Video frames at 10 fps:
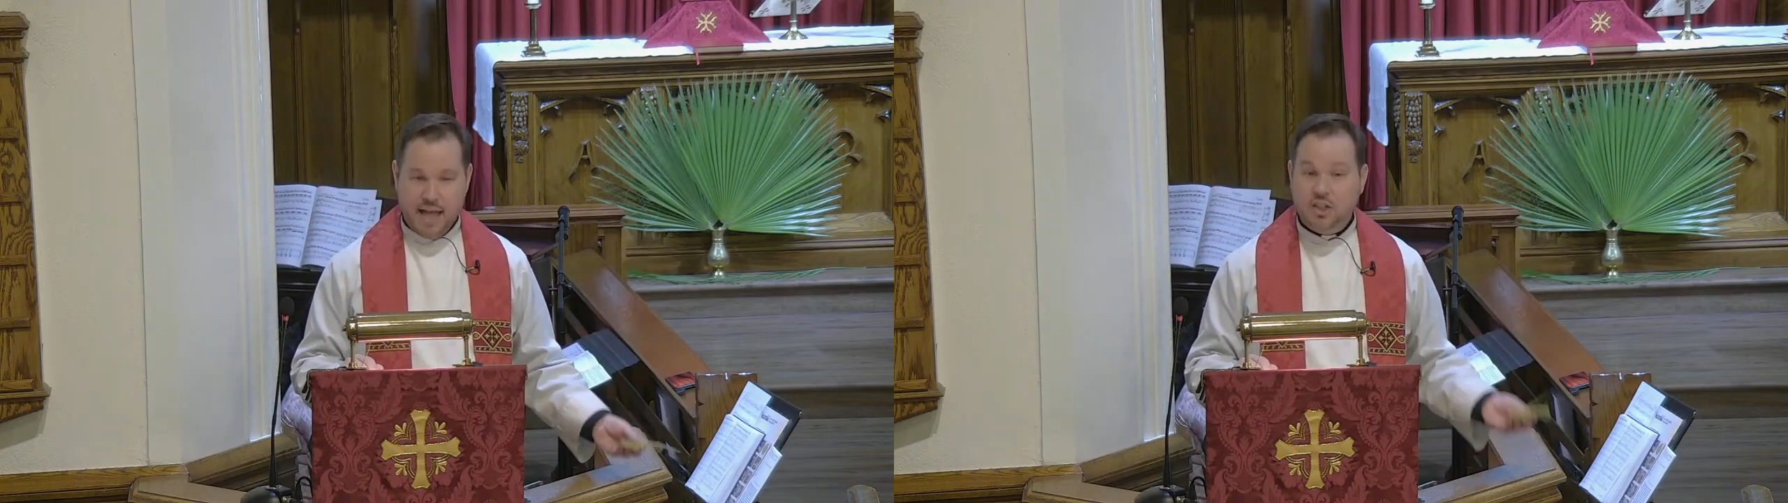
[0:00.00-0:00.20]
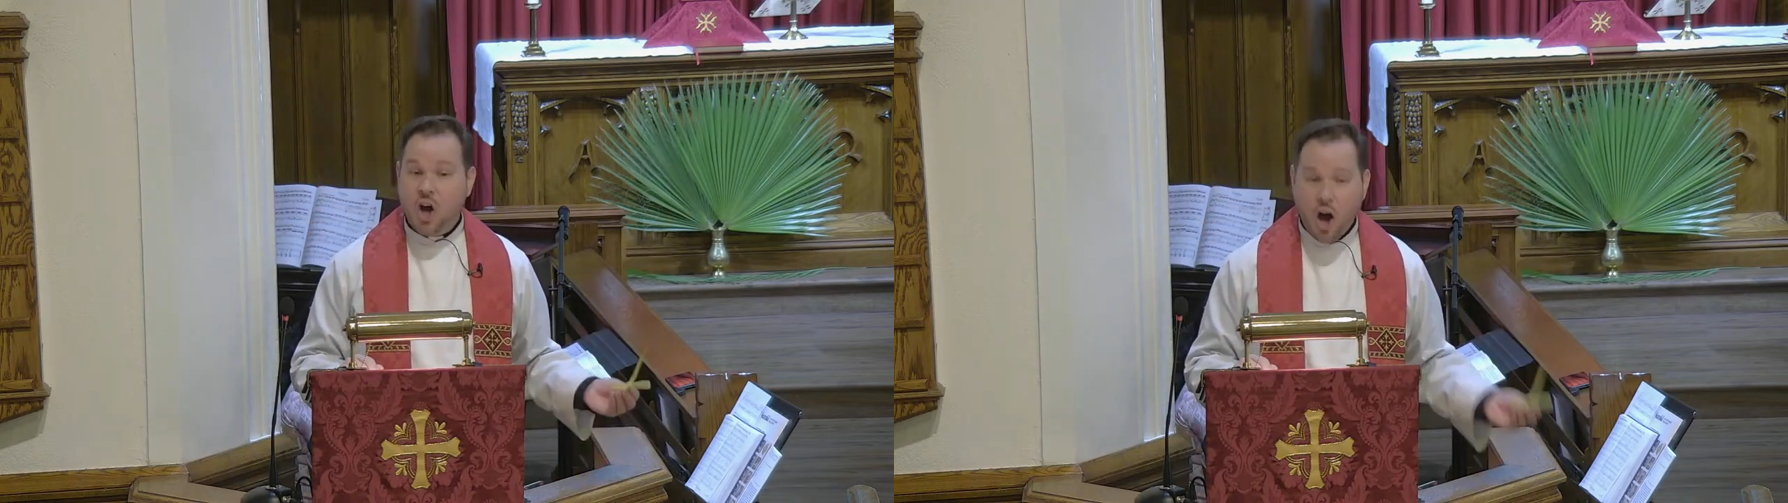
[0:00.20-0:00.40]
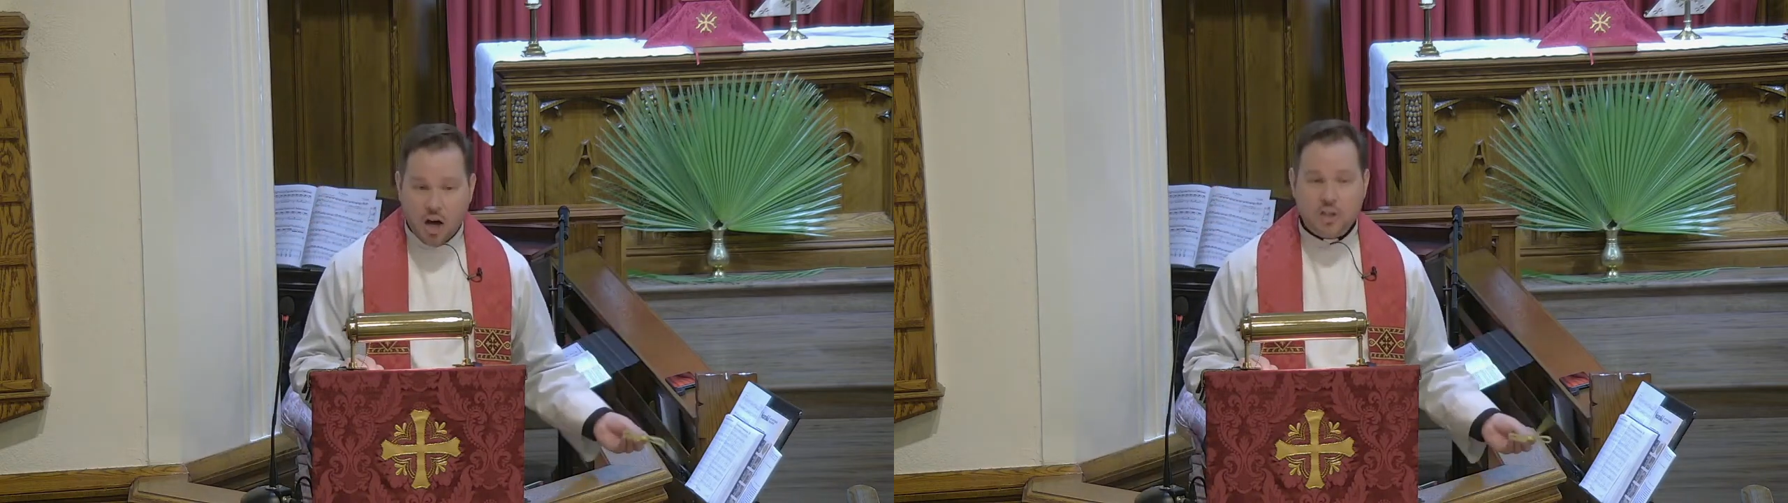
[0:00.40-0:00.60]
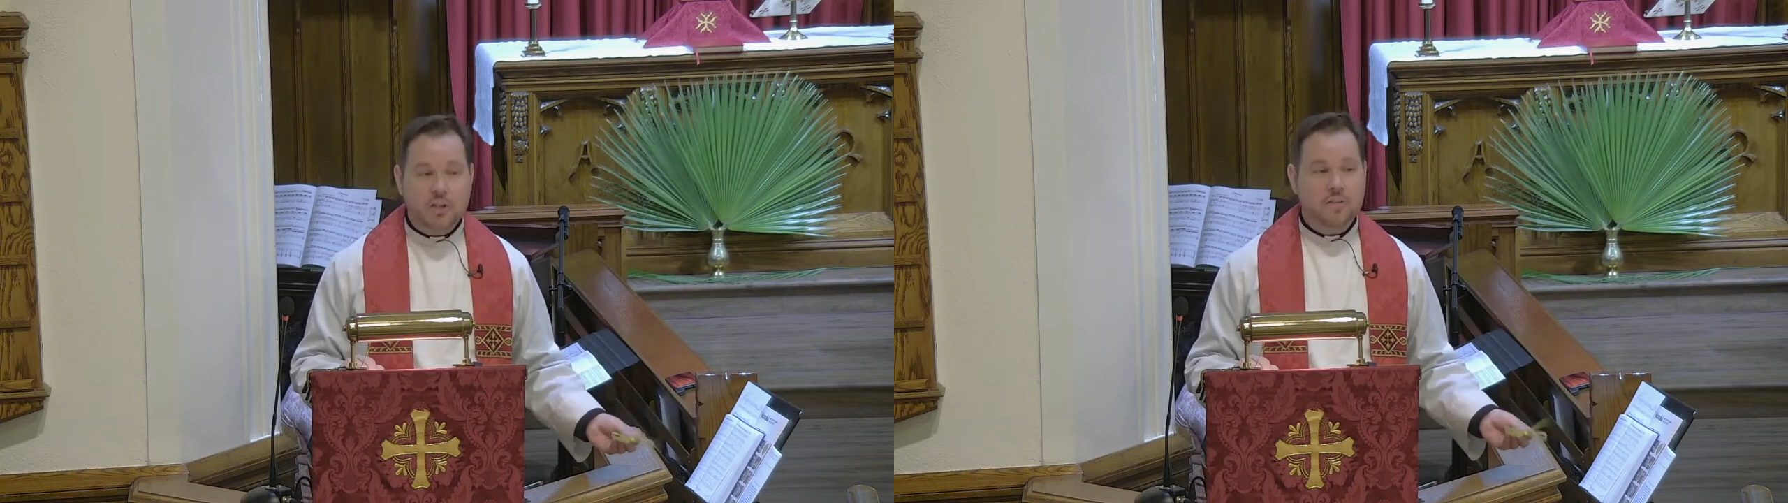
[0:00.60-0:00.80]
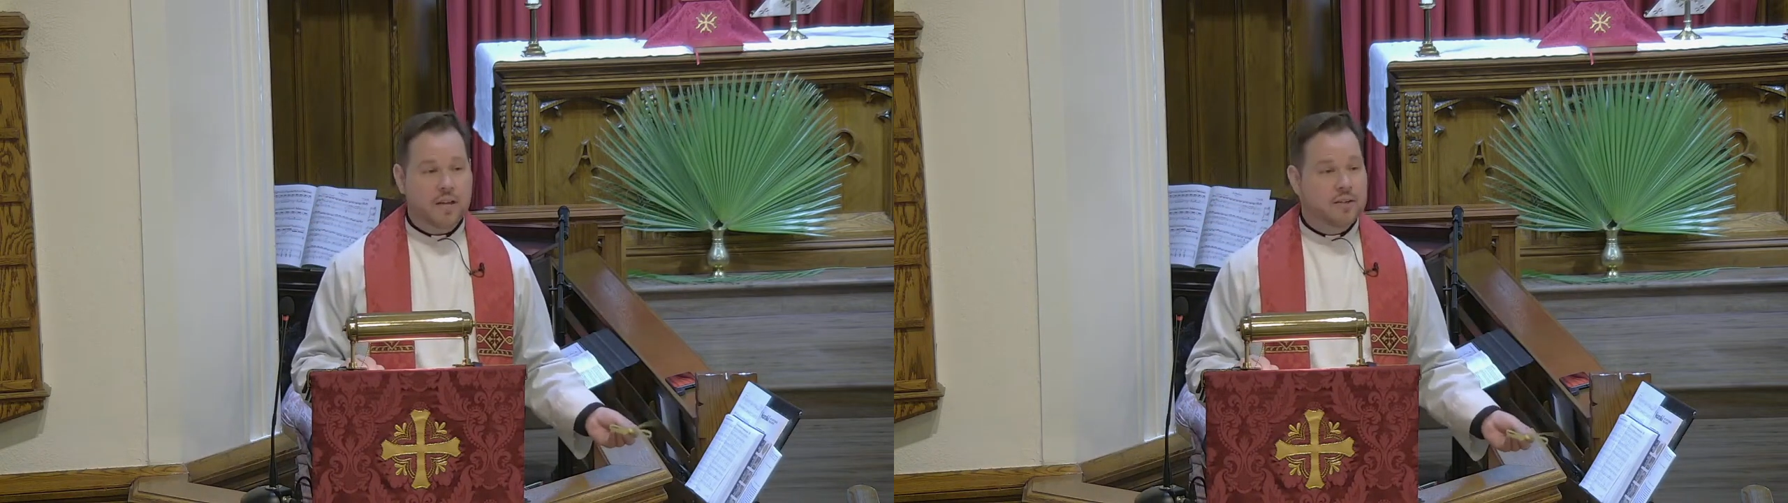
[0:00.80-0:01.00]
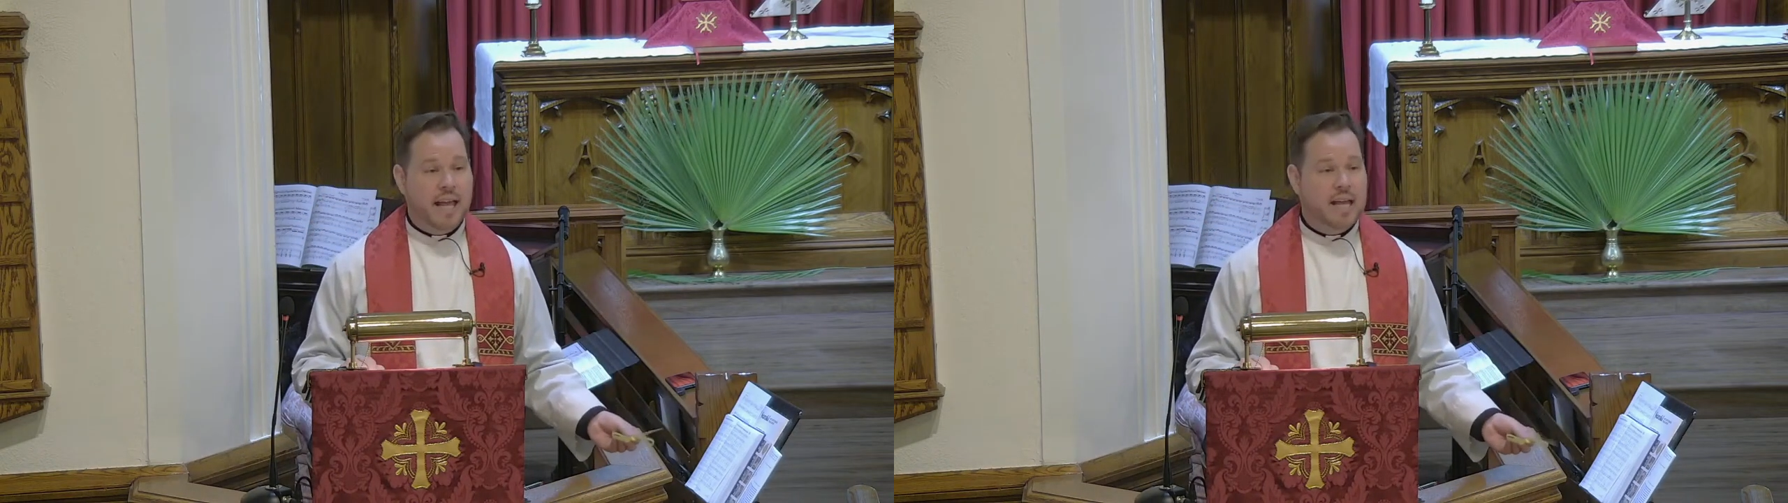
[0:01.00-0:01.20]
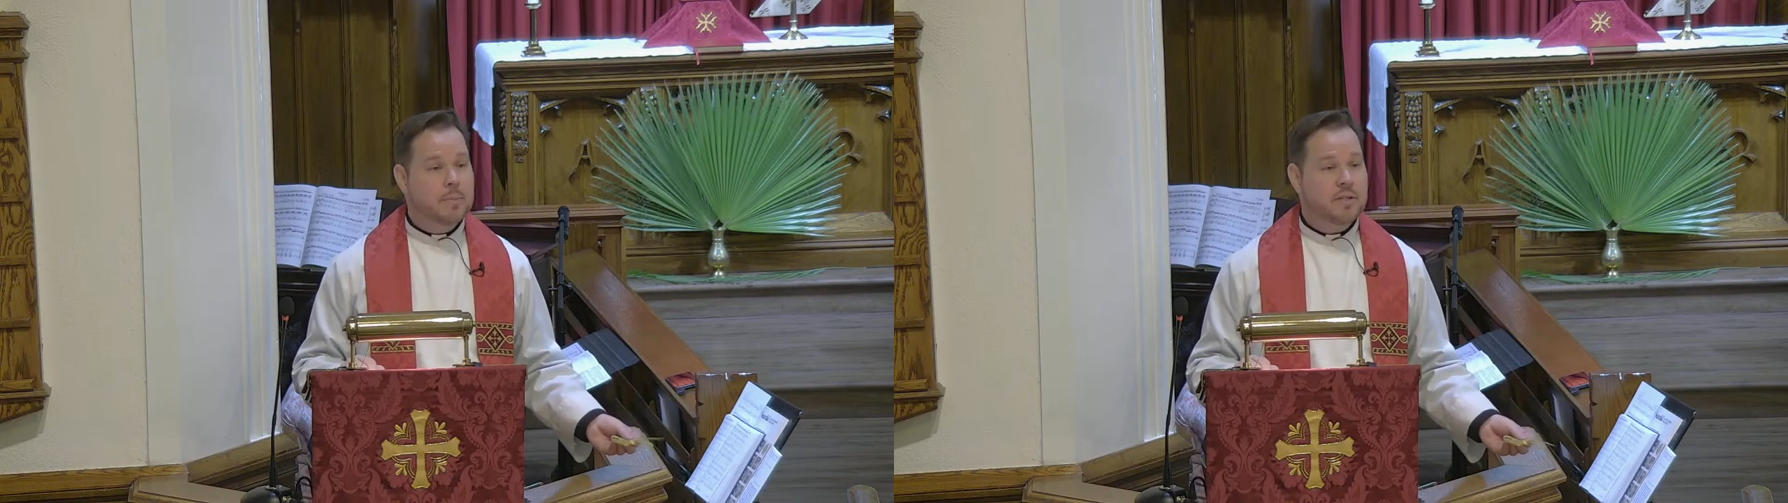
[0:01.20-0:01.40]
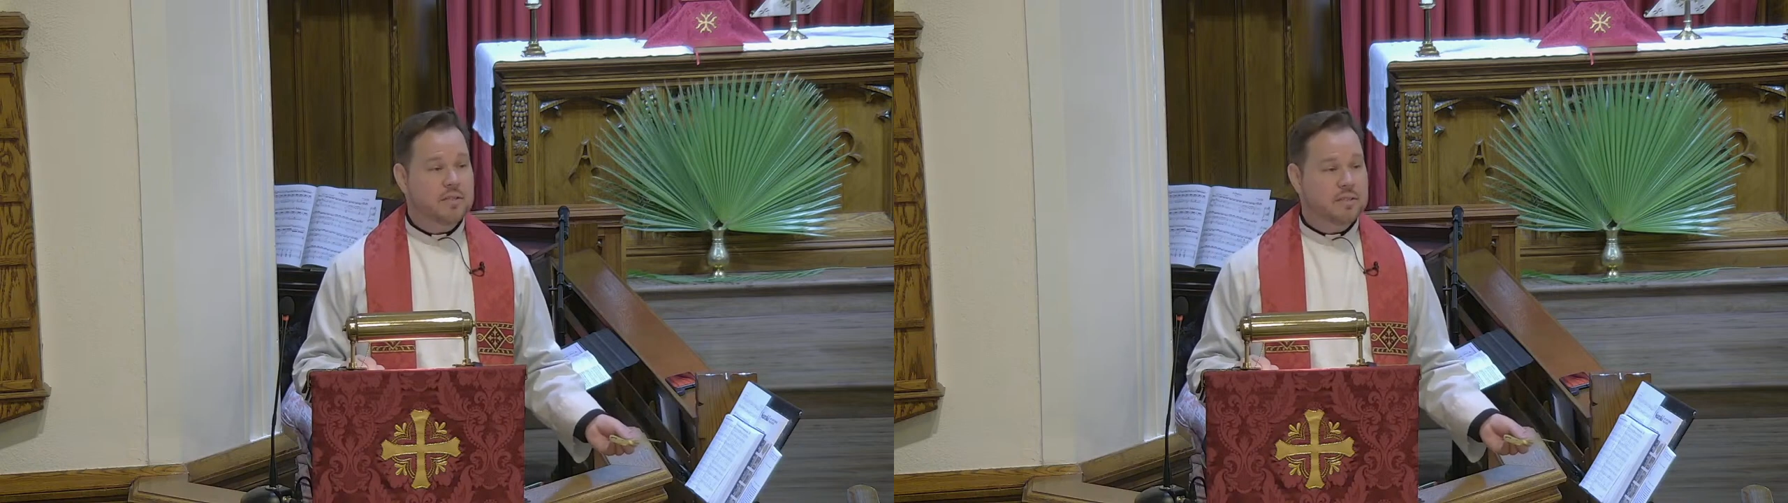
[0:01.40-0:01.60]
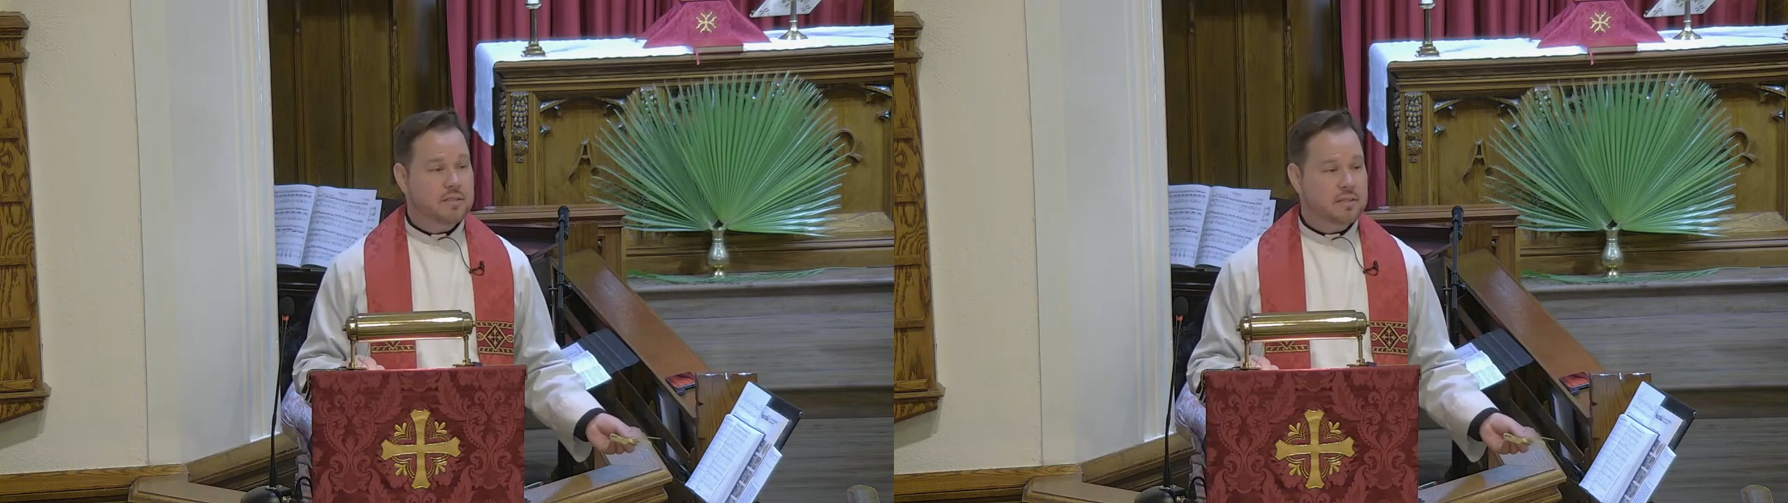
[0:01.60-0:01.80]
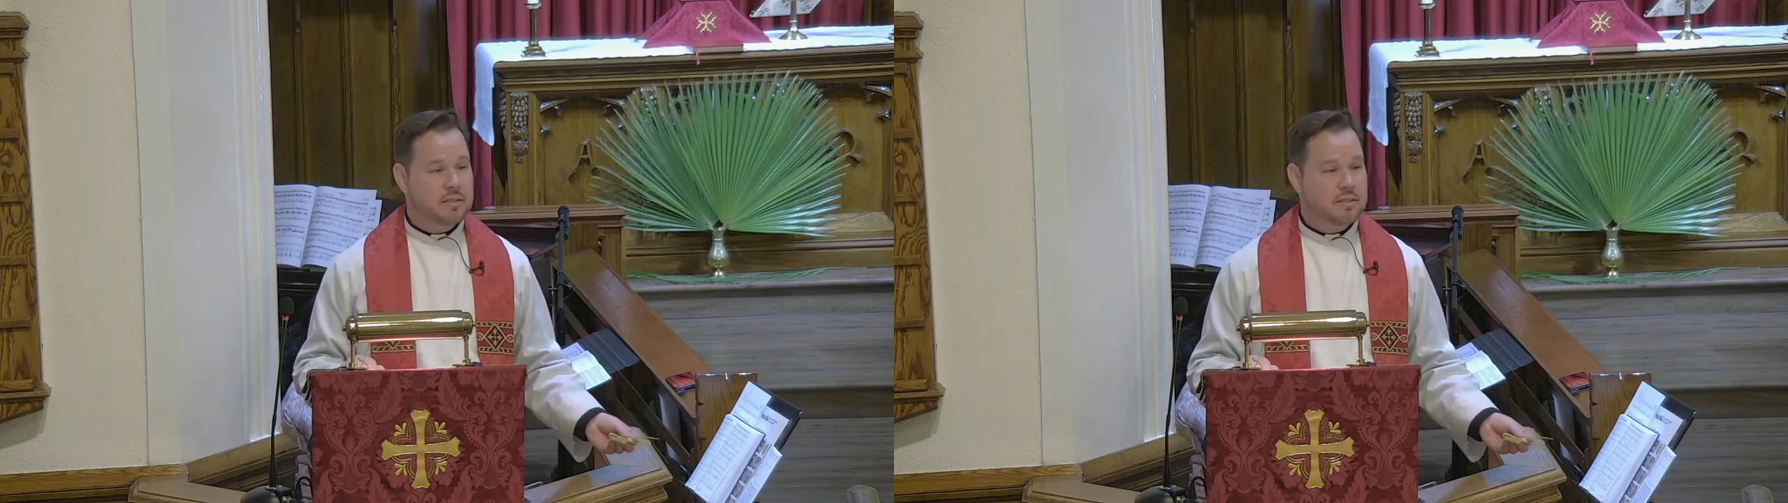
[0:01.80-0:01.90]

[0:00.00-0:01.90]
and conquered their neighbors,